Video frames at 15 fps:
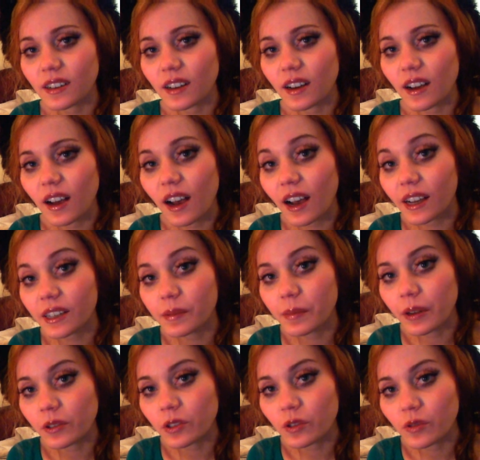a high
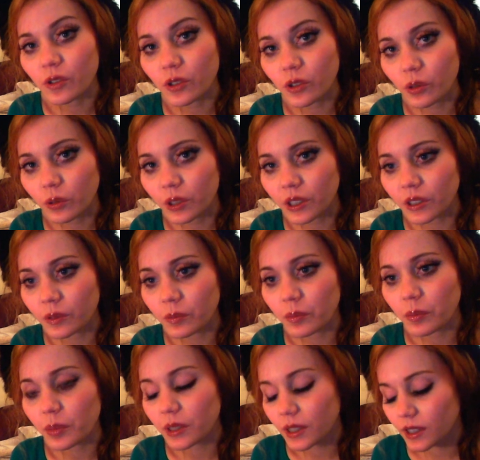amount of sodium
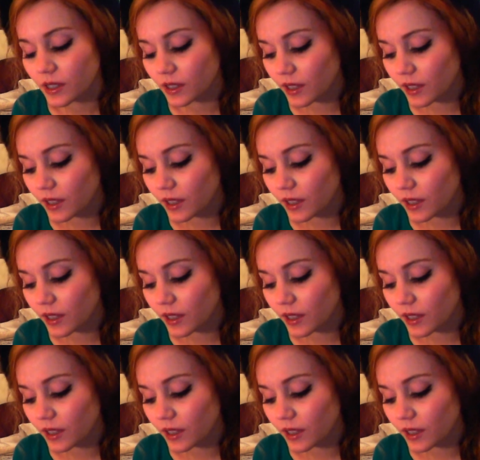but still